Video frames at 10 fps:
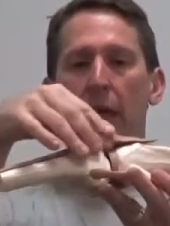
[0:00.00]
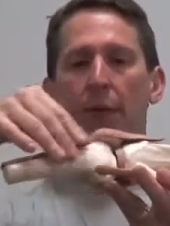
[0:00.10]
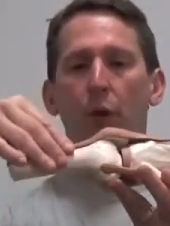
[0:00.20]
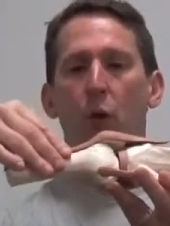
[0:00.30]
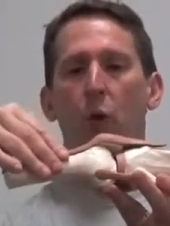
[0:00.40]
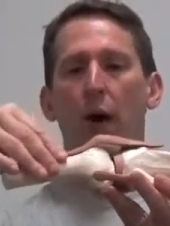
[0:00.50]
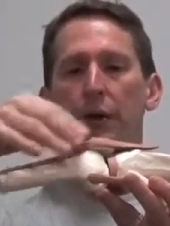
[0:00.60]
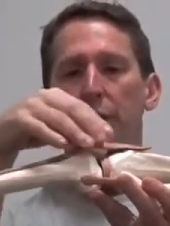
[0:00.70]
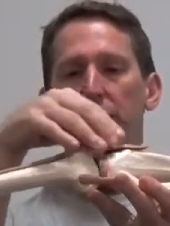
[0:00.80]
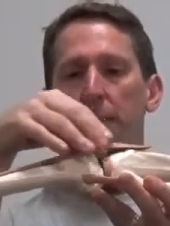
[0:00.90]
and the
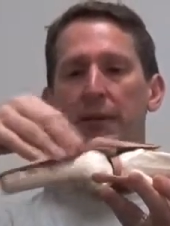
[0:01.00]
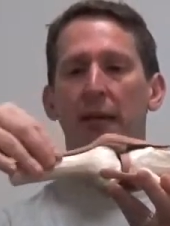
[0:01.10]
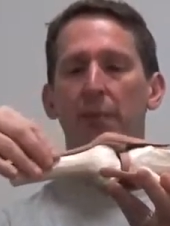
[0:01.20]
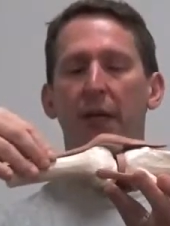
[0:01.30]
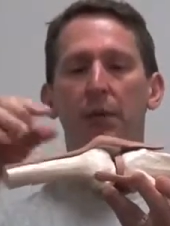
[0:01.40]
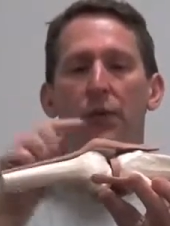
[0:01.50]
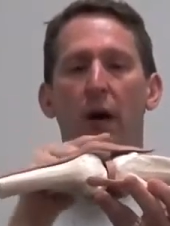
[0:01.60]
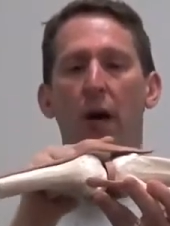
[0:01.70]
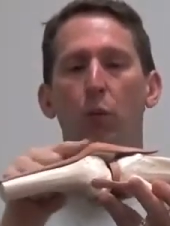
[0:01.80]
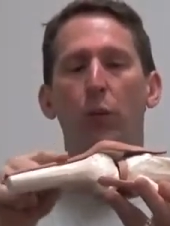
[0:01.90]
quadricep tendon becomes
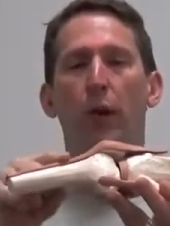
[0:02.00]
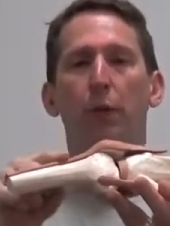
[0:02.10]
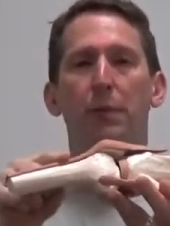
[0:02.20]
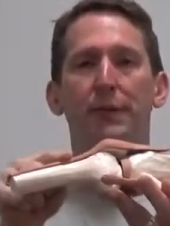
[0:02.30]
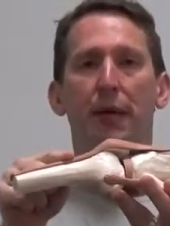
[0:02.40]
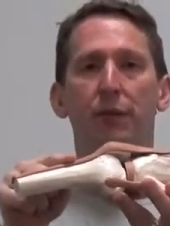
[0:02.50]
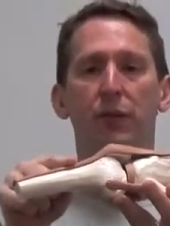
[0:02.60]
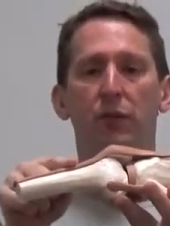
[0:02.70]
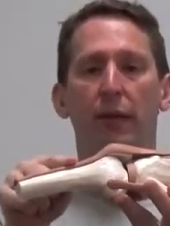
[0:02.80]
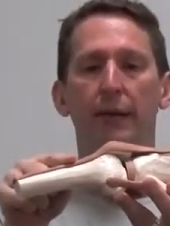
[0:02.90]
taut and the patella
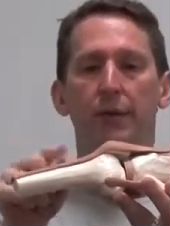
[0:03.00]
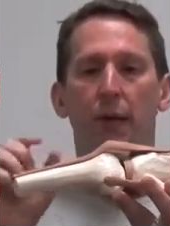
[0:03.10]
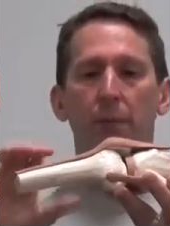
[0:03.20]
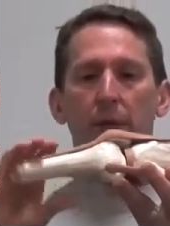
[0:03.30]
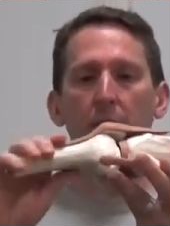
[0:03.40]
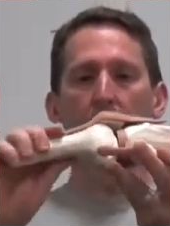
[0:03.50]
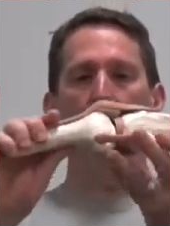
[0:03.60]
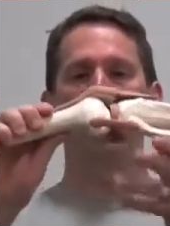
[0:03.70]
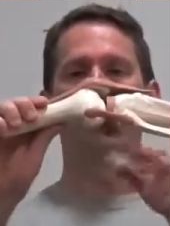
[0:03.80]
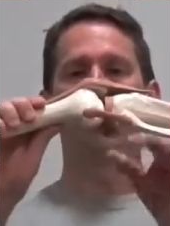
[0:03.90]
slides up.
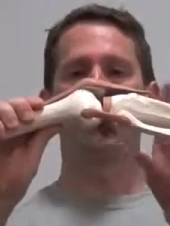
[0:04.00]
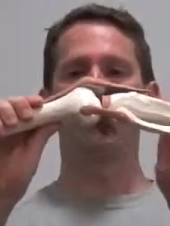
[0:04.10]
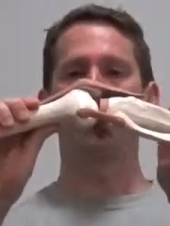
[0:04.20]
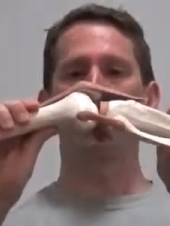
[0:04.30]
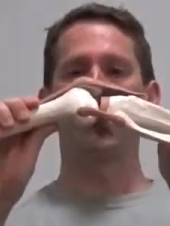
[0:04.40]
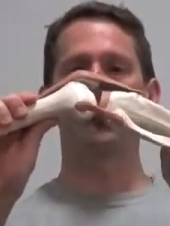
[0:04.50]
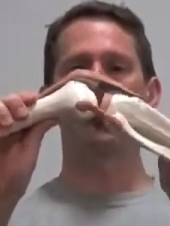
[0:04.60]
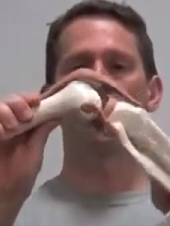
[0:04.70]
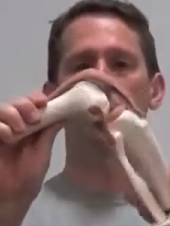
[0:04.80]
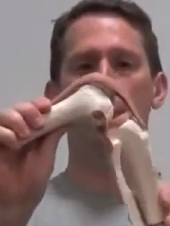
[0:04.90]
And then we go from
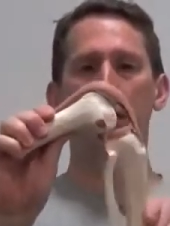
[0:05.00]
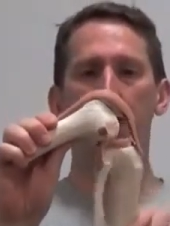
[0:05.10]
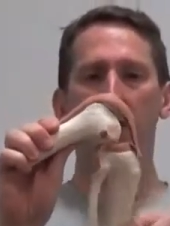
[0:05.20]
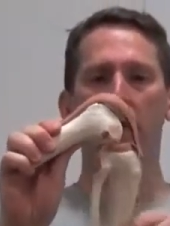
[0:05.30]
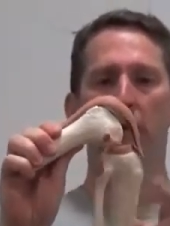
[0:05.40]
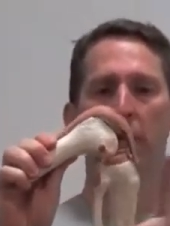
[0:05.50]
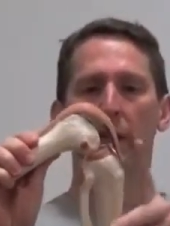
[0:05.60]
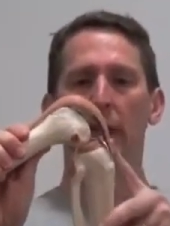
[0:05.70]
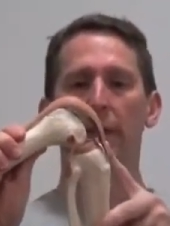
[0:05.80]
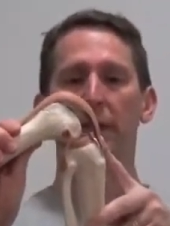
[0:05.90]
flexion to extension,
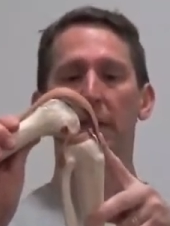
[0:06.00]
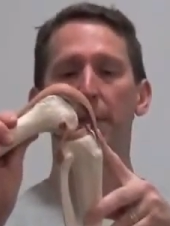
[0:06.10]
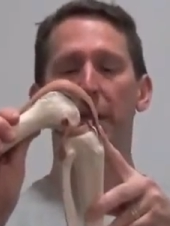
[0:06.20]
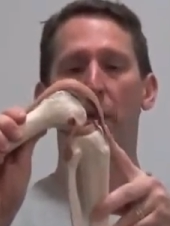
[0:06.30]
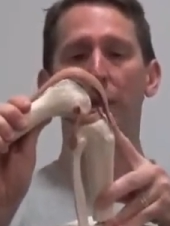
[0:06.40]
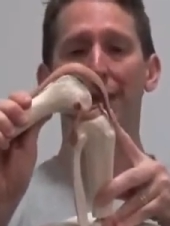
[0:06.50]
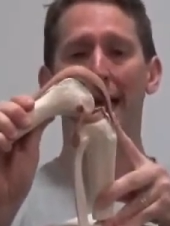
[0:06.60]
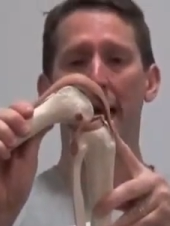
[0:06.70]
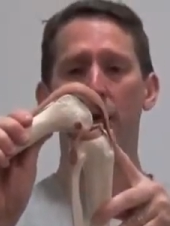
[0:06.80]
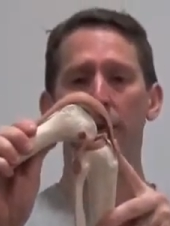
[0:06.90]
the tibia goes
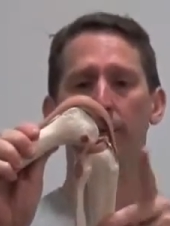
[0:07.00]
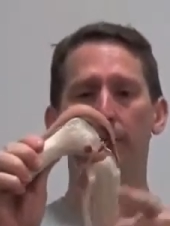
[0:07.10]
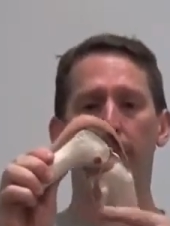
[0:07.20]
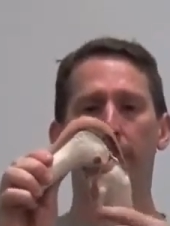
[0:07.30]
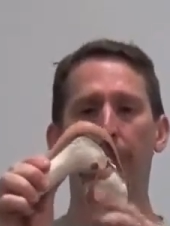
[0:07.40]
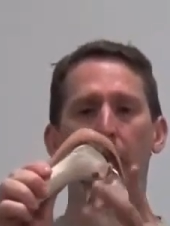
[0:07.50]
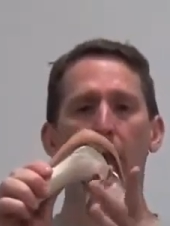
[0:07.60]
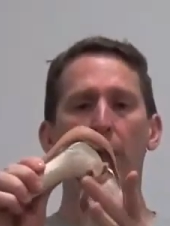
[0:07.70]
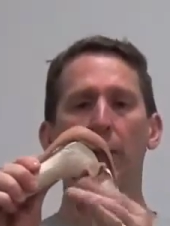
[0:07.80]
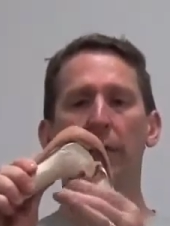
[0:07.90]
down,
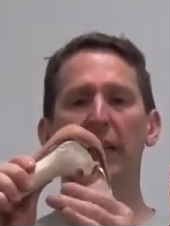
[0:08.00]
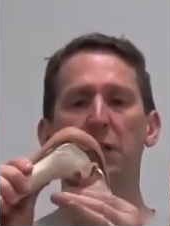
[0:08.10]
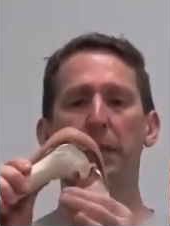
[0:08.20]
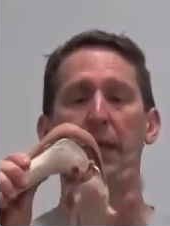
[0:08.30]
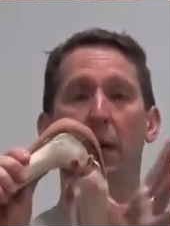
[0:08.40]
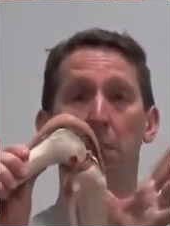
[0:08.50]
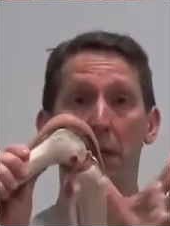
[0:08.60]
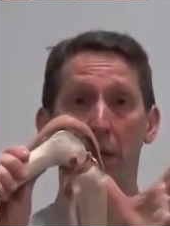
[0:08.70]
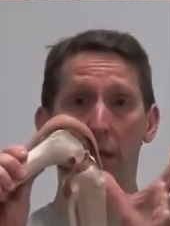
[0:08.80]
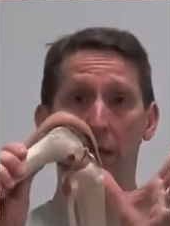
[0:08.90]
the ligaments become
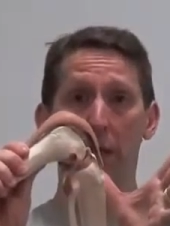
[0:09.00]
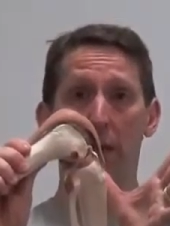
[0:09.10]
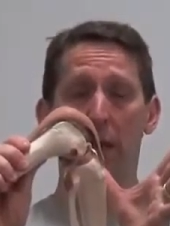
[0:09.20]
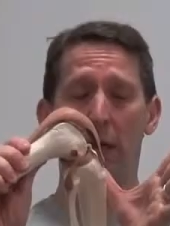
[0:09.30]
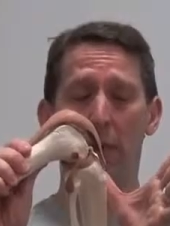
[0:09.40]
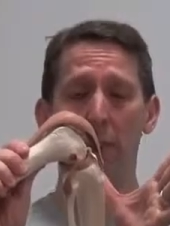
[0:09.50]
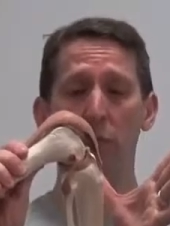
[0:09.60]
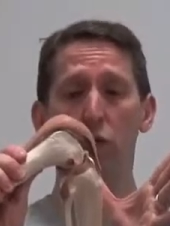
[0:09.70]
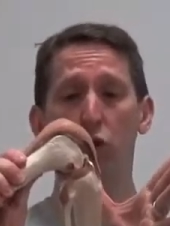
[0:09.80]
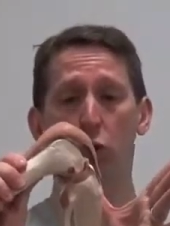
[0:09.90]

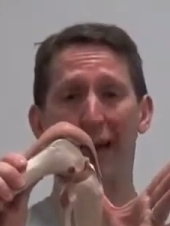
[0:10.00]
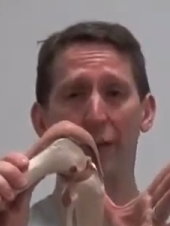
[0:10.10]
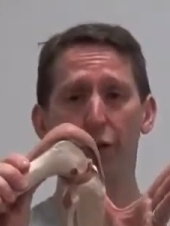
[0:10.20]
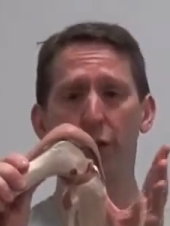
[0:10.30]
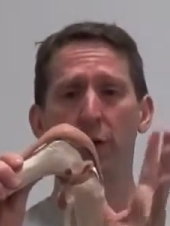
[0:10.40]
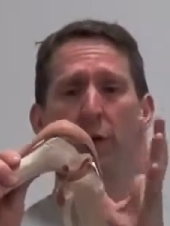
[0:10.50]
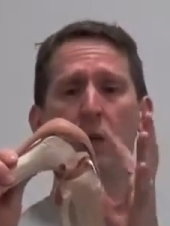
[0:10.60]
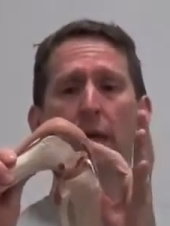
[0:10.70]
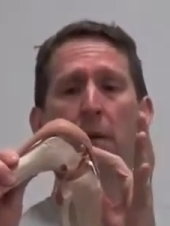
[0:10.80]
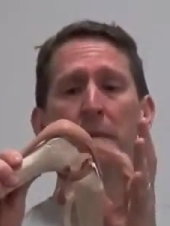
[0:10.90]
stretched,
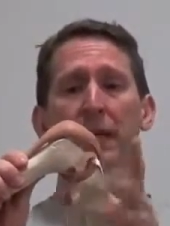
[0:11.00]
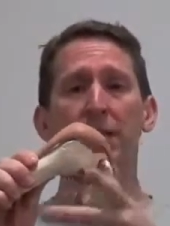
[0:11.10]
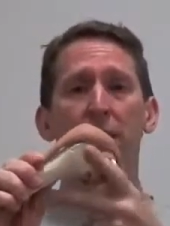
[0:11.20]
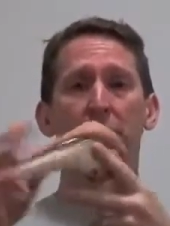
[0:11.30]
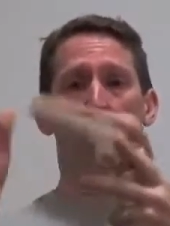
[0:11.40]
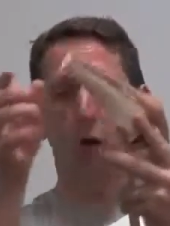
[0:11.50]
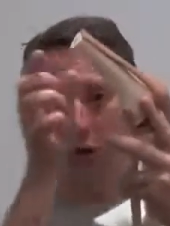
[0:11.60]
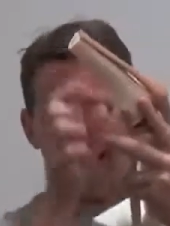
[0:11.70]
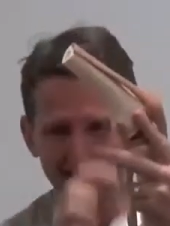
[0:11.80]
meniscus go